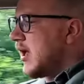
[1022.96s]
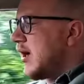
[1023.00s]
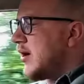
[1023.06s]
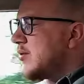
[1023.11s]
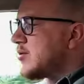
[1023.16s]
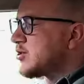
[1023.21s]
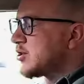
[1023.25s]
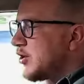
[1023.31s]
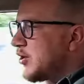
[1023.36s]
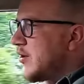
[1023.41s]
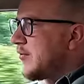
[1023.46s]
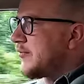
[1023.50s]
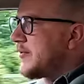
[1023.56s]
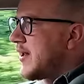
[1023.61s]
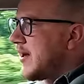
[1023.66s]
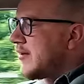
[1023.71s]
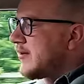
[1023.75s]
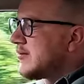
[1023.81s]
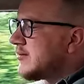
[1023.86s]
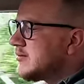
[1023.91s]
Oh, it's gone off
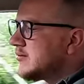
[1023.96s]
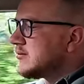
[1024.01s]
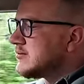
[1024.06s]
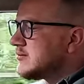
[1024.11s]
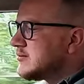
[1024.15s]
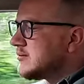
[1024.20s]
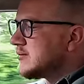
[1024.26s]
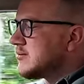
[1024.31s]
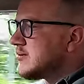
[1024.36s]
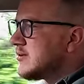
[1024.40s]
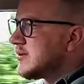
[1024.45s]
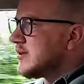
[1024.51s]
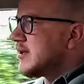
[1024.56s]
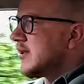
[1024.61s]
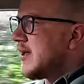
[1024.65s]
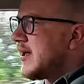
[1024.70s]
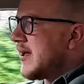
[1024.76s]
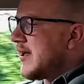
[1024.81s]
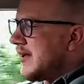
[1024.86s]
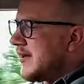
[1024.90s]
now.
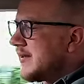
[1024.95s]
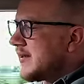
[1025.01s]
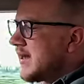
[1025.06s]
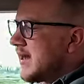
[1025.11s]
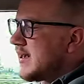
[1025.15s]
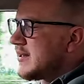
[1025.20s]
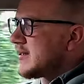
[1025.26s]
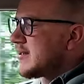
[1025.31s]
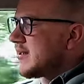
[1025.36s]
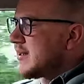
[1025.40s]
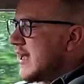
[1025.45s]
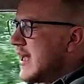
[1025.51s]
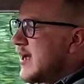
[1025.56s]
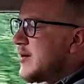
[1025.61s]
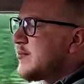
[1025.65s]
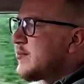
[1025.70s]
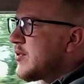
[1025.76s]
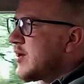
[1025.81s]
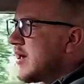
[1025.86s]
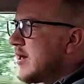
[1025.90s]
Okay, so the
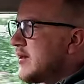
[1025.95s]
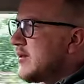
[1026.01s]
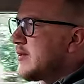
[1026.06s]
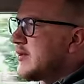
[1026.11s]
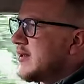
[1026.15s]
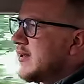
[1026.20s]
handbrake